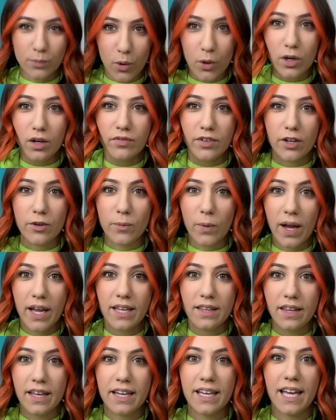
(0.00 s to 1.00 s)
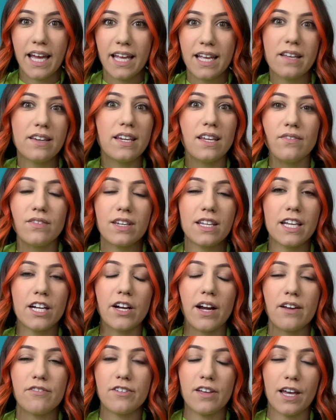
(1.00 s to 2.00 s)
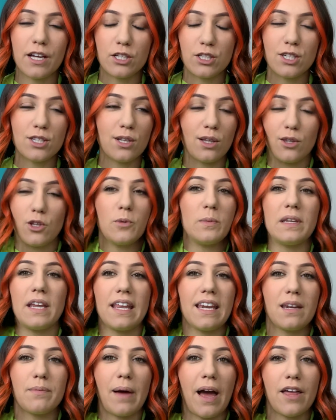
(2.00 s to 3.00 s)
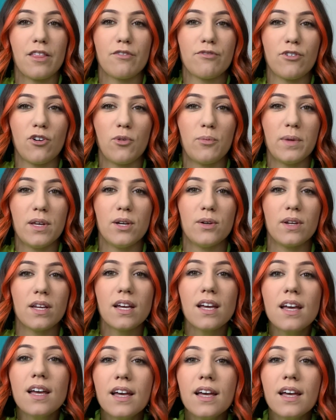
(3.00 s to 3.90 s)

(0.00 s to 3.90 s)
more of it, right? Like, and even here, I feel like she's illuminated by the full moon.